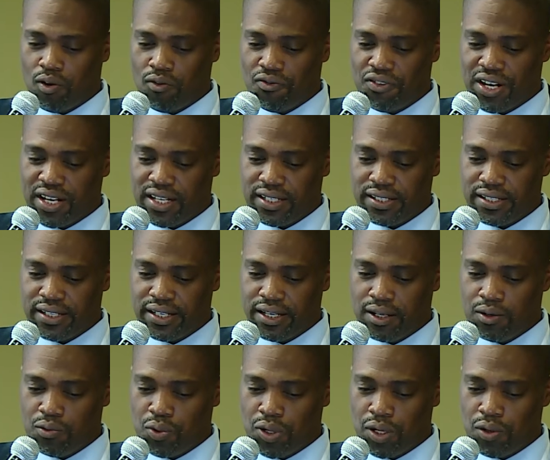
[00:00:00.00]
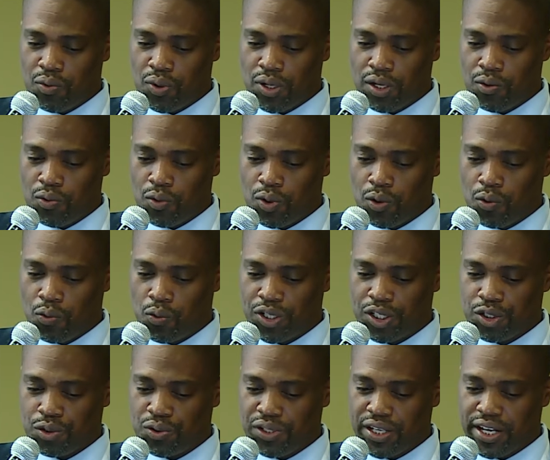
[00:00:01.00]
obviously we
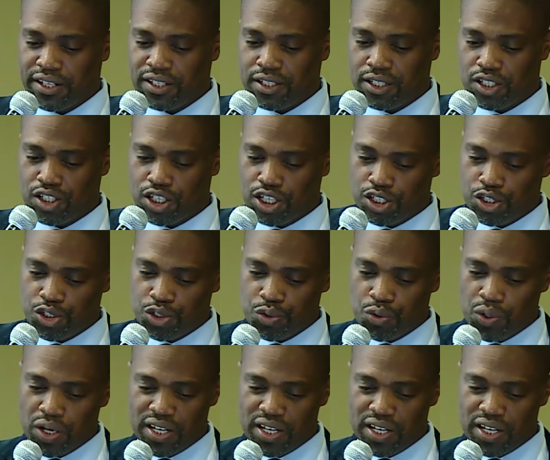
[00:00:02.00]
do that is through